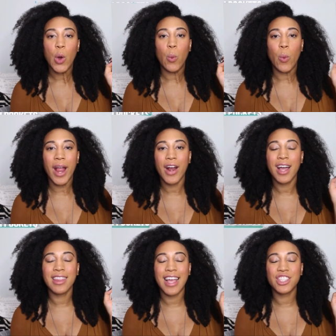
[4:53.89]
Wear
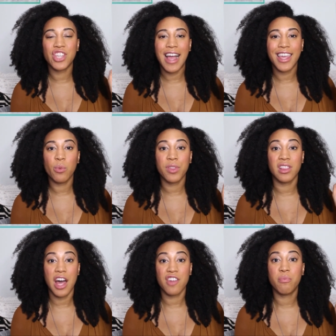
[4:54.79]
a light jacket with a
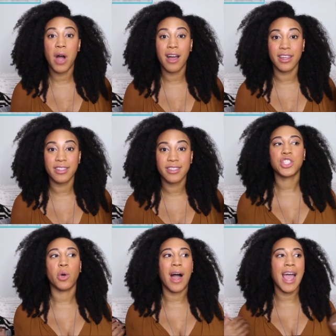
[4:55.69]
lot of pockets.
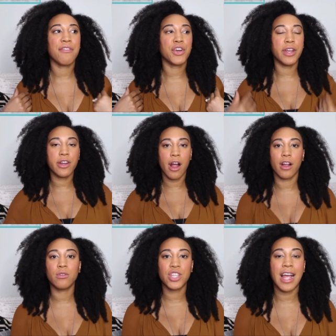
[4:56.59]
So I have a green
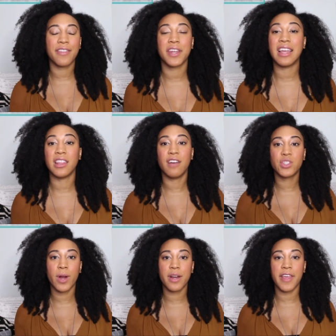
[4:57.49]
cargo jacket that I love
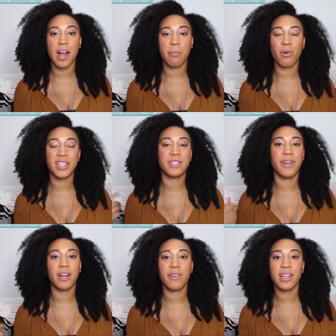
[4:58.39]
to wear to the airport. It's
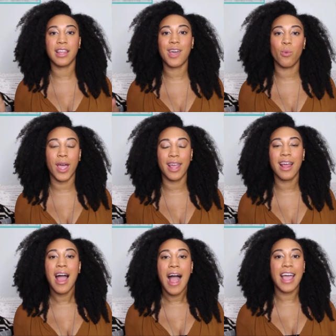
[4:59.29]
very, very lightweight.
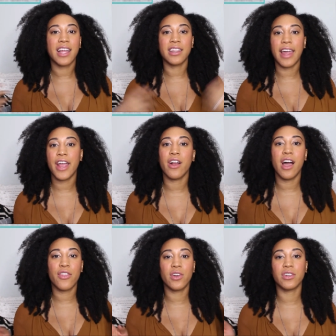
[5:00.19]
I can layer
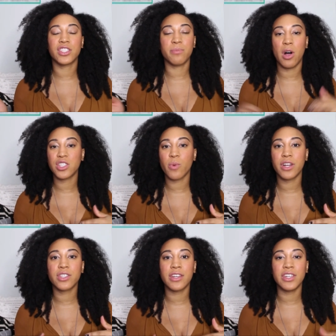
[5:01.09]
other small
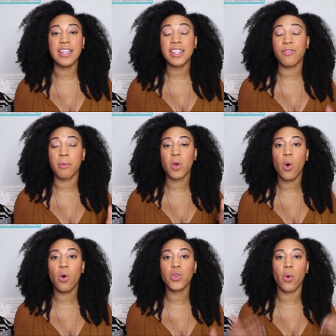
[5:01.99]
sweaters underneath it if I'm
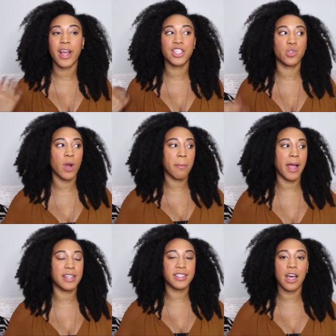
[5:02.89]
cold, or I can just wear it
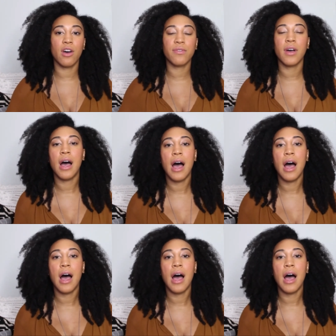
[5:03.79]
by itself.